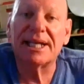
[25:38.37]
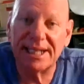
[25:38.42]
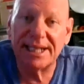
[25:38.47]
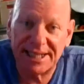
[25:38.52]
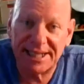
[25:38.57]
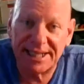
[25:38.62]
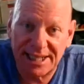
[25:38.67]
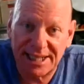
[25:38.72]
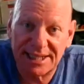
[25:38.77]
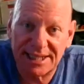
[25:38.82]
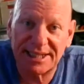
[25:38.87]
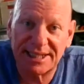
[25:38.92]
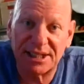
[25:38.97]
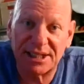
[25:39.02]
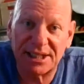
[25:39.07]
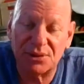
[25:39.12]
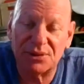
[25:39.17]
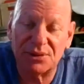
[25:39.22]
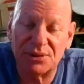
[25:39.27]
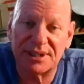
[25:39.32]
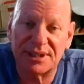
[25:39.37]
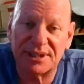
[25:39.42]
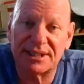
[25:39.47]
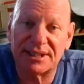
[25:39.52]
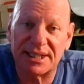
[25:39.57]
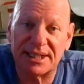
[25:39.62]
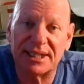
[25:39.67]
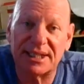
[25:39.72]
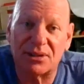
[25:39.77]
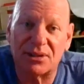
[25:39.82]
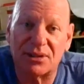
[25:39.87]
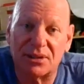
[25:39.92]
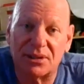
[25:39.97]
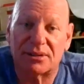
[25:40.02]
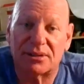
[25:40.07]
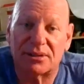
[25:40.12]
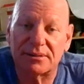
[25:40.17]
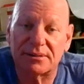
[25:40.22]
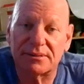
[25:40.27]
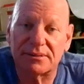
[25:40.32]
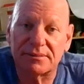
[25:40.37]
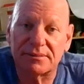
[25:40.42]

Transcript: It is a UCC court.